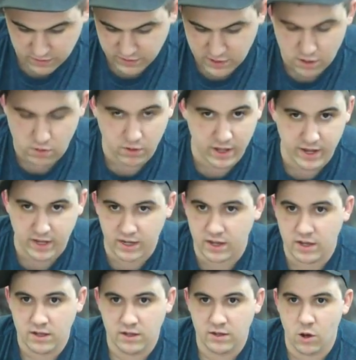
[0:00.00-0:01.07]
There's no, like,
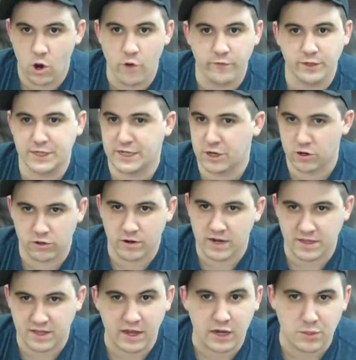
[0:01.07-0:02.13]
overseer or
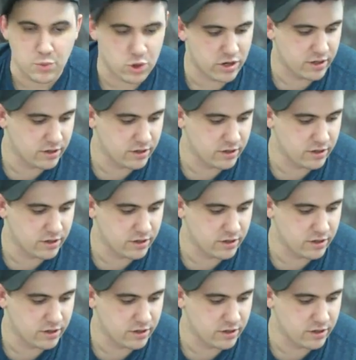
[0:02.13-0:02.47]
anything anymore.